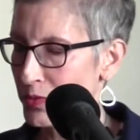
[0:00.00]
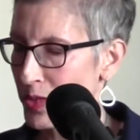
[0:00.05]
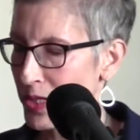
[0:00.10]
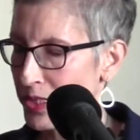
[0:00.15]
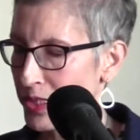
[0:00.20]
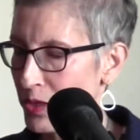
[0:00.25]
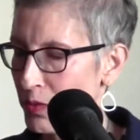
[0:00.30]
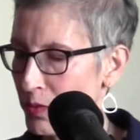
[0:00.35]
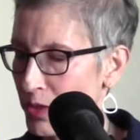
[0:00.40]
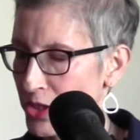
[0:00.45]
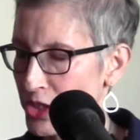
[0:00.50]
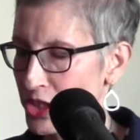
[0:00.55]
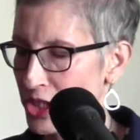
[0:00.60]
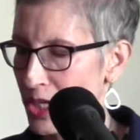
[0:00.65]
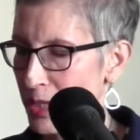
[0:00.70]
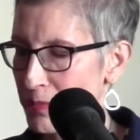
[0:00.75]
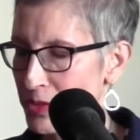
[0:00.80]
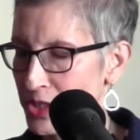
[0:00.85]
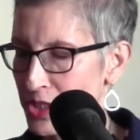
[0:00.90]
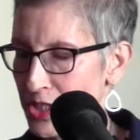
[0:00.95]
writing
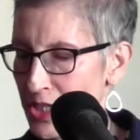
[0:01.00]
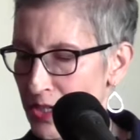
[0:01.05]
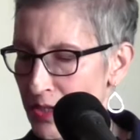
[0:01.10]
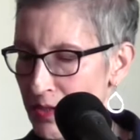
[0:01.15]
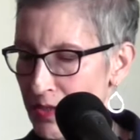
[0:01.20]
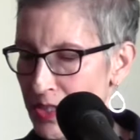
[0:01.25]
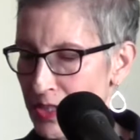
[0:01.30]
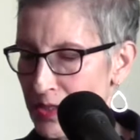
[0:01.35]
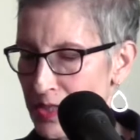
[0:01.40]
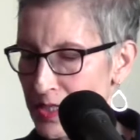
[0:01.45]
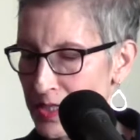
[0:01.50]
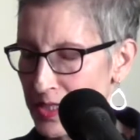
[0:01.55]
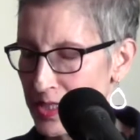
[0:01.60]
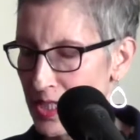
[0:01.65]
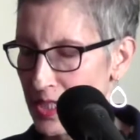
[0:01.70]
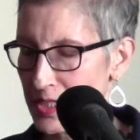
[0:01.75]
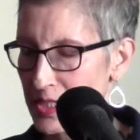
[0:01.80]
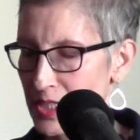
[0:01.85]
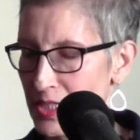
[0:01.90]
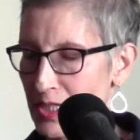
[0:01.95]
workshop share their
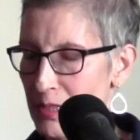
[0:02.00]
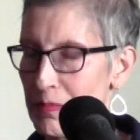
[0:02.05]
intense